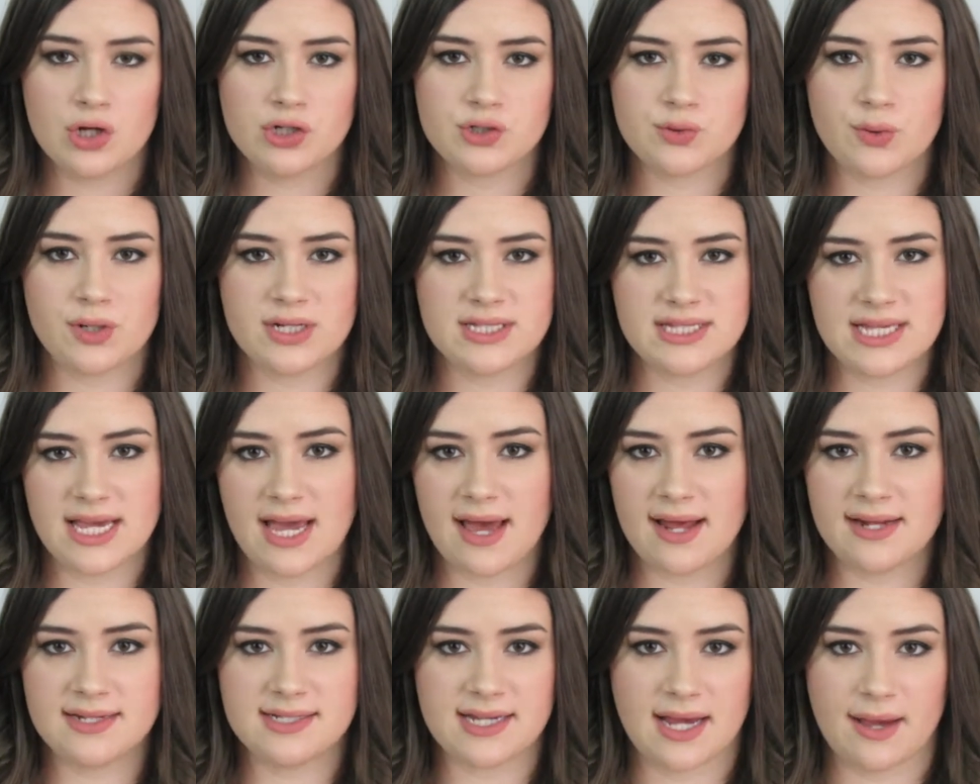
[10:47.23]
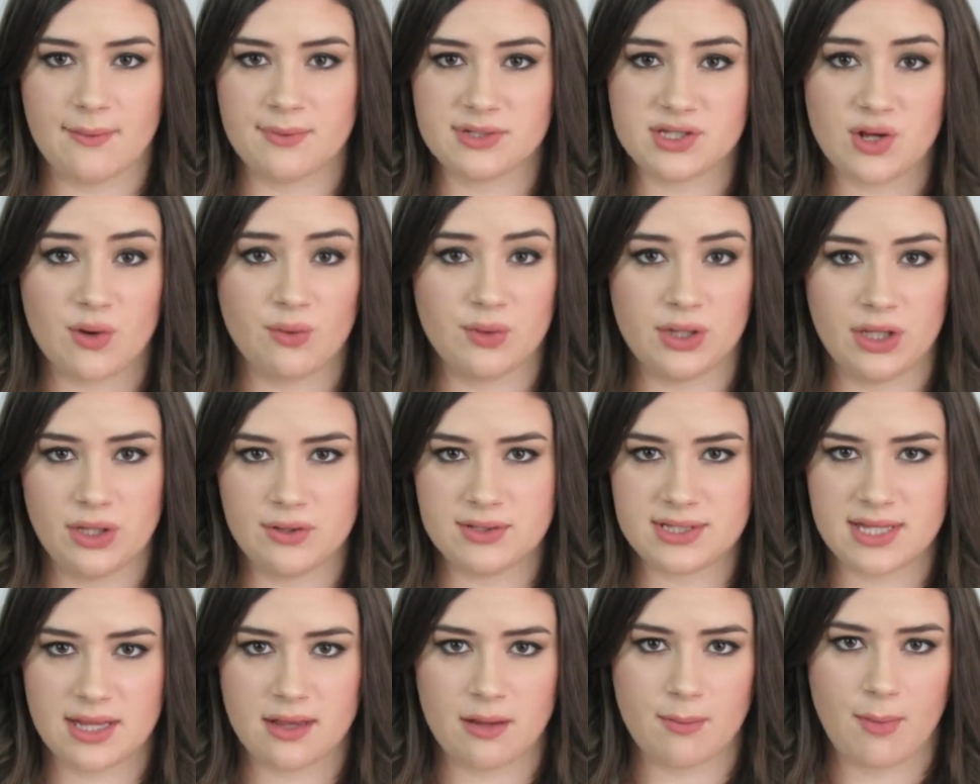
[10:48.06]
Towards the end, I was only
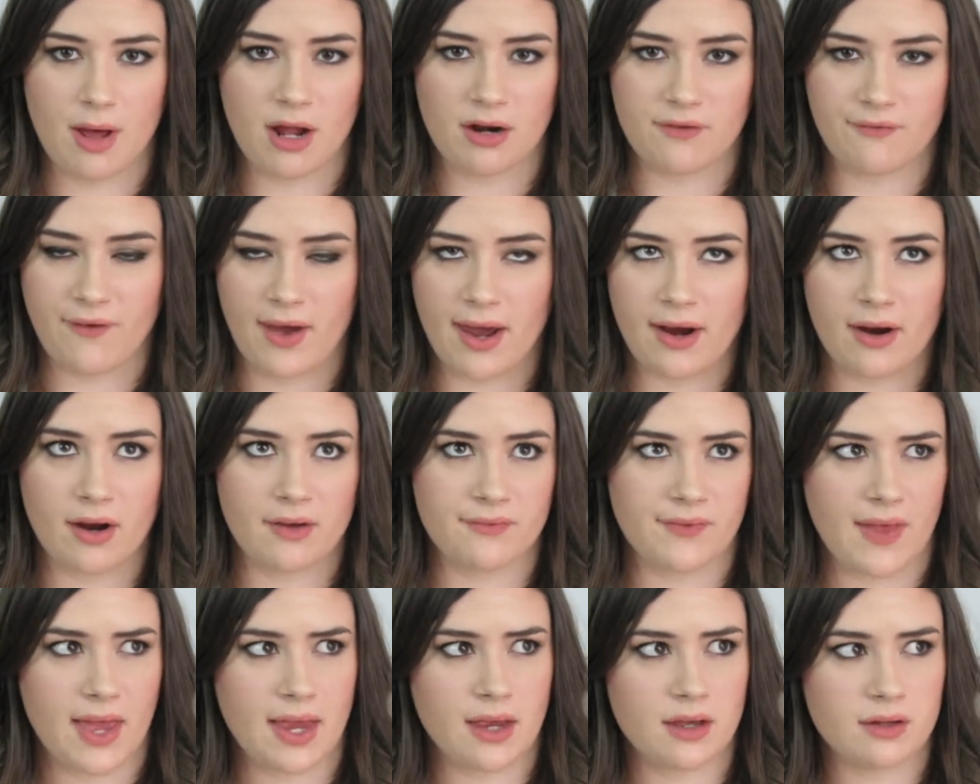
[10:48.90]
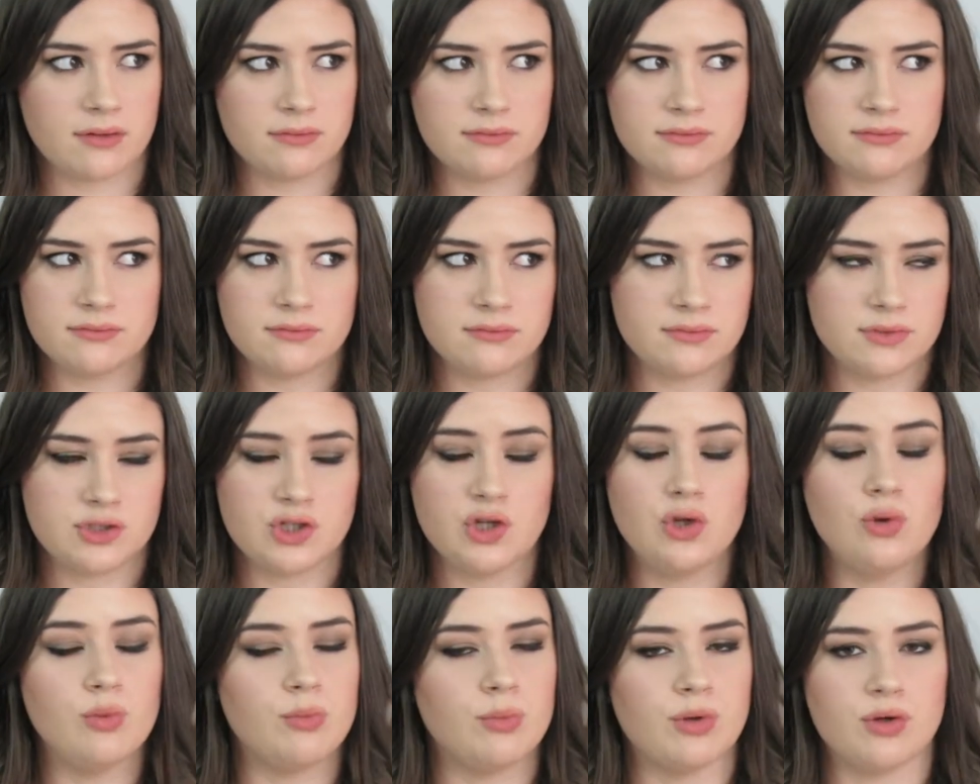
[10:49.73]
using the modifier on like
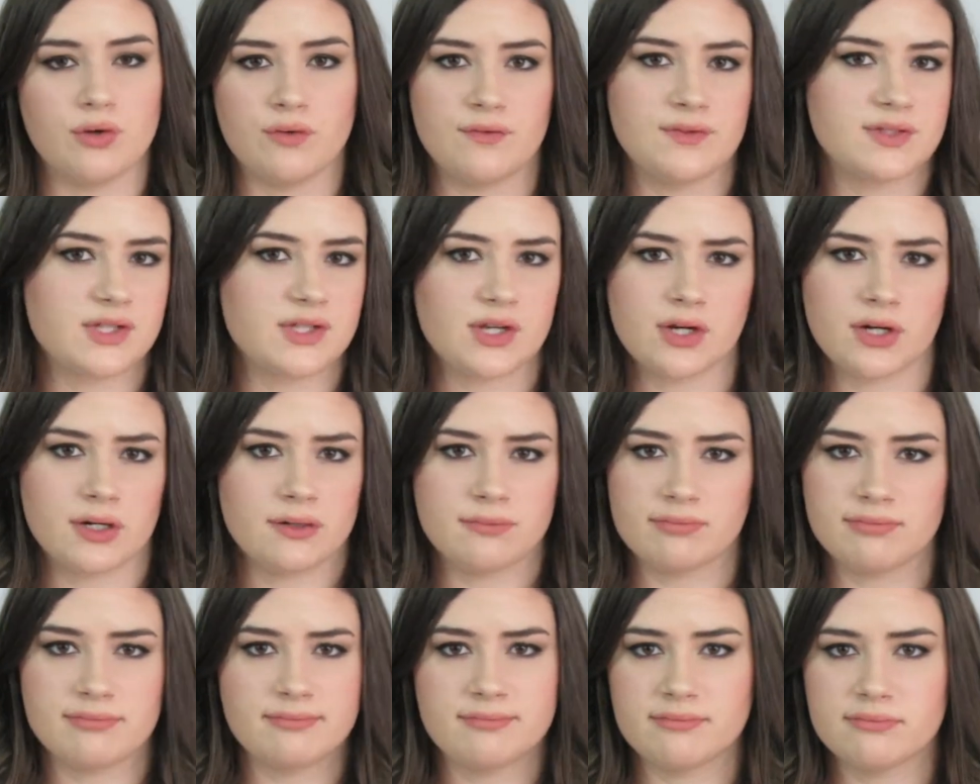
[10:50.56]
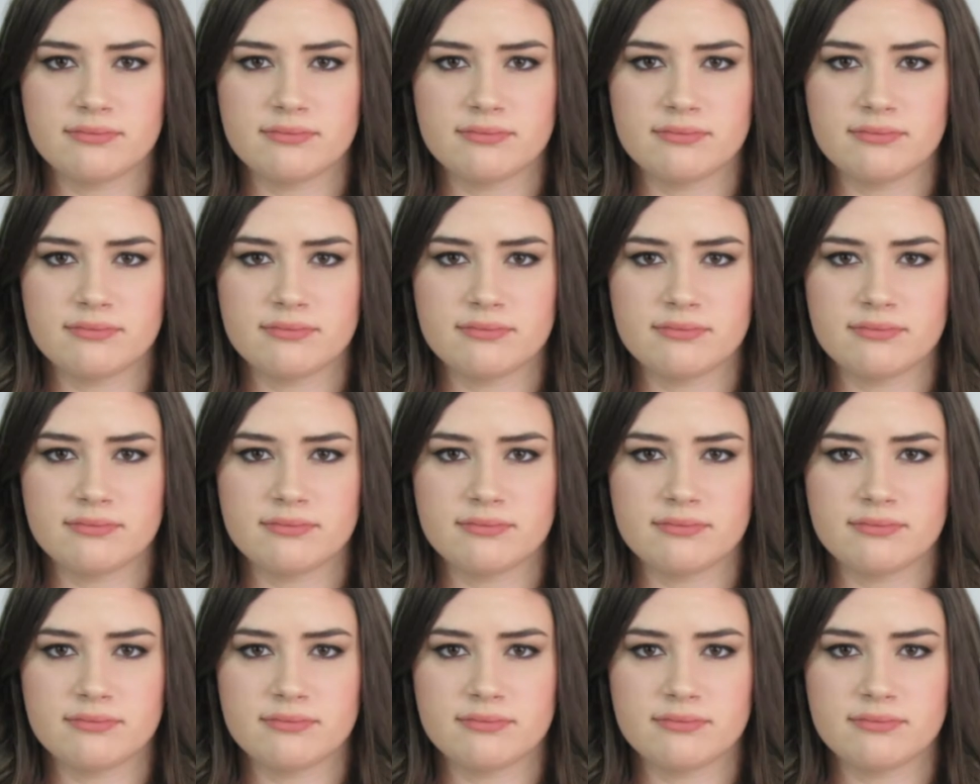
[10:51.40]
2 moves or